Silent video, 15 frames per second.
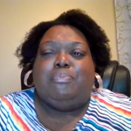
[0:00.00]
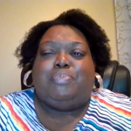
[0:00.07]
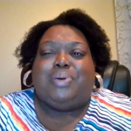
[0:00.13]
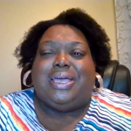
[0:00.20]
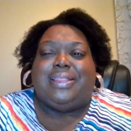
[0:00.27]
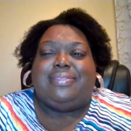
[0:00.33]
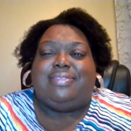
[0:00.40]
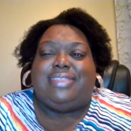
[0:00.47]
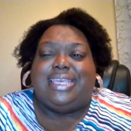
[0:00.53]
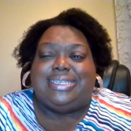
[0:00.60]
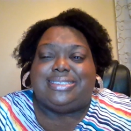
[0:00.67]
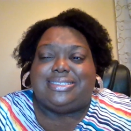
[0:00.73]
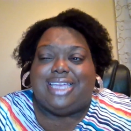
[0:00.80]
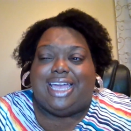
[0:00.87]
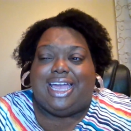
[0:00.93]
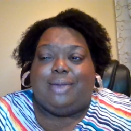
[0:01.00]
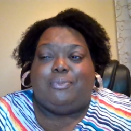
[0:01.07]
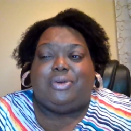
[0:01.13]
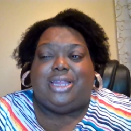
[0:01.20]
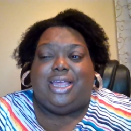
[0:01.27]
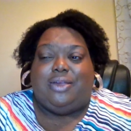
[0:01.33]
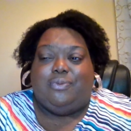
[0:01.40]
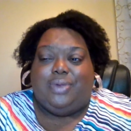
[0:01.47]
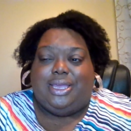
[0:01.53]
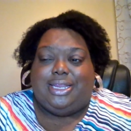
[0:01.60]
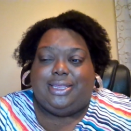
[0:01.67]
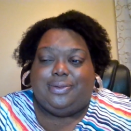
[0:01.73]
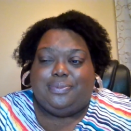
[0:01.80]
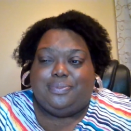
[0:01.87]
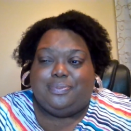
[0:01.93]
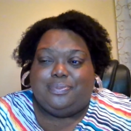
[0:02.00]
But this time when I read it,